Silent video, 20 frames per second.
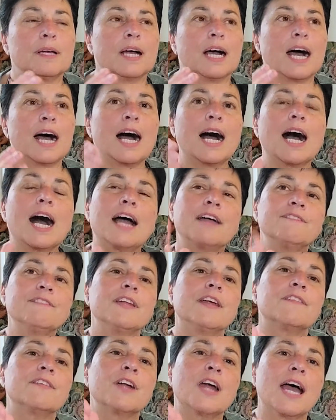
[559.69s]
I've
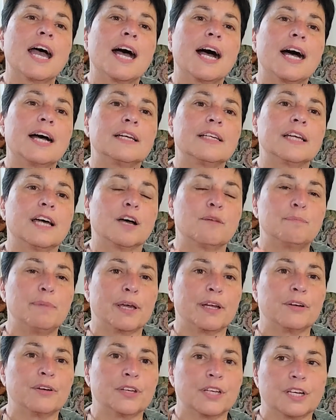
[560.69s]
never had a
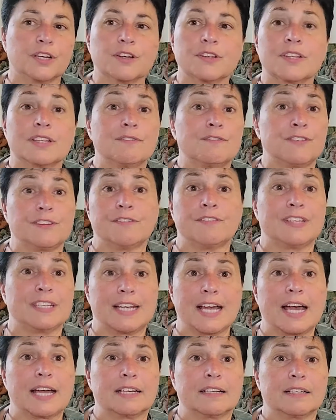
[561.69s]
better year than
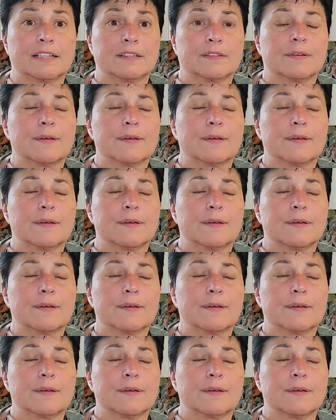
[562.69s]
59.